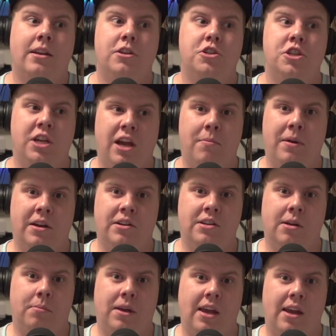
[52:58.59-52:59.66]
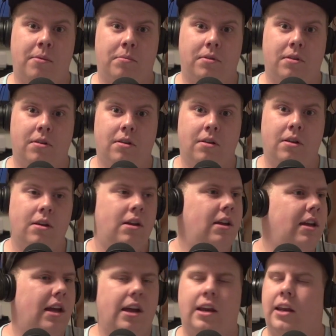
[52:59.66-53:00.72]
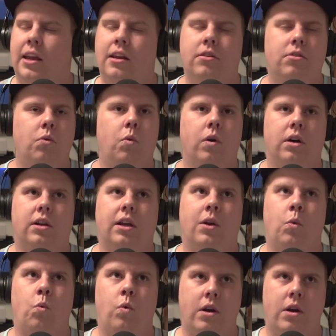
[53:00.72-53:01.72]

championship games, and get to work and